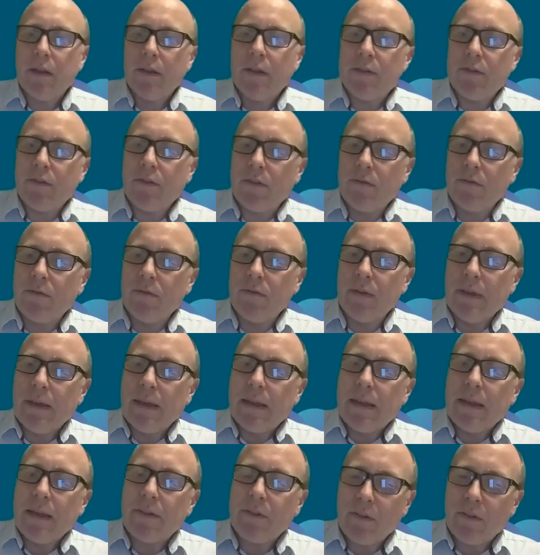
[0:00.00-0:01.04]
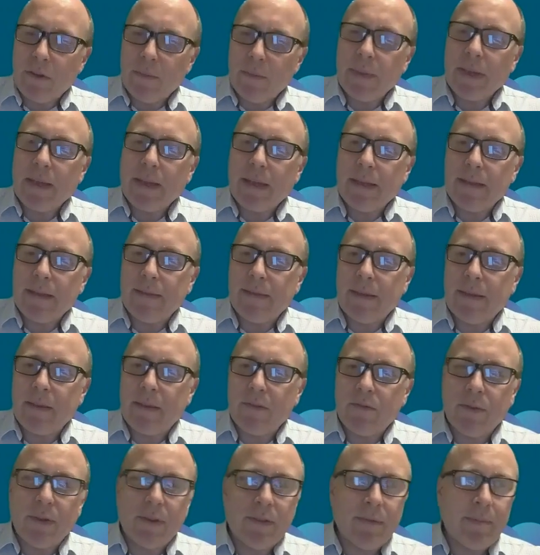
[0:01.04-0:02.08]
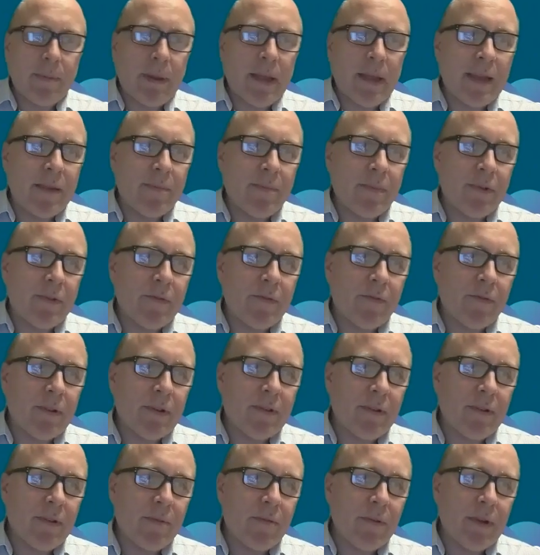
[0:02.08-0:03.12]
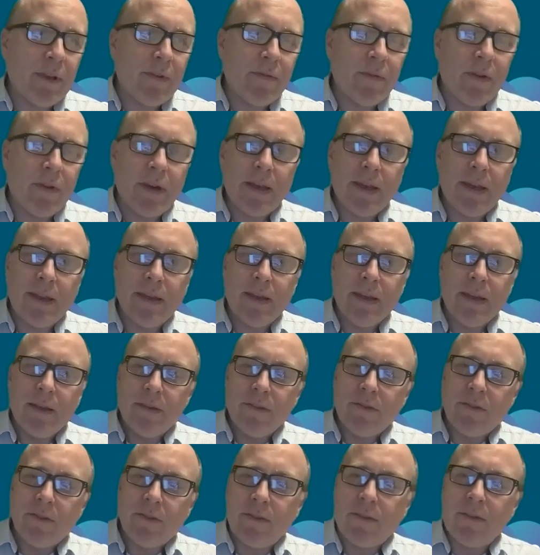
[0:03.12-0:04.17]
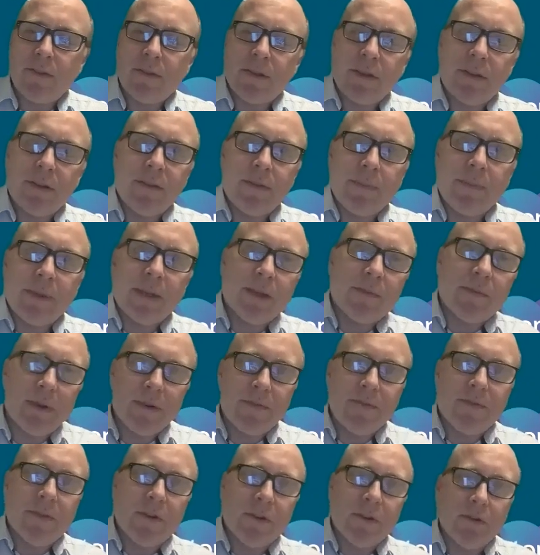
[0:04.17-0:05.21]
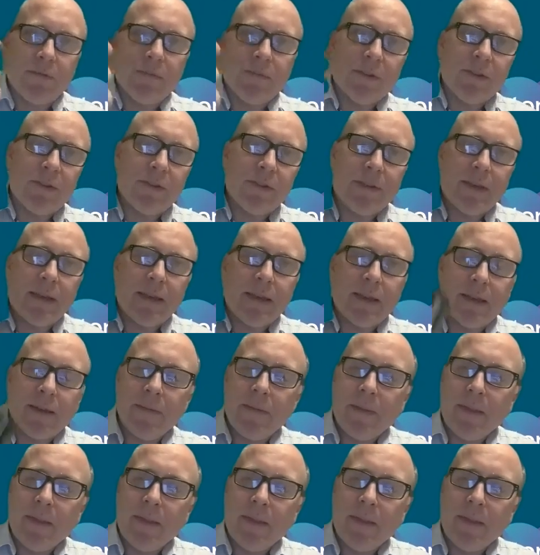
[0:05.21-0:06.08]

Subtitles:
So it's a complicated thing to explain, but for example, if I just decide to pick up my phone, which is here,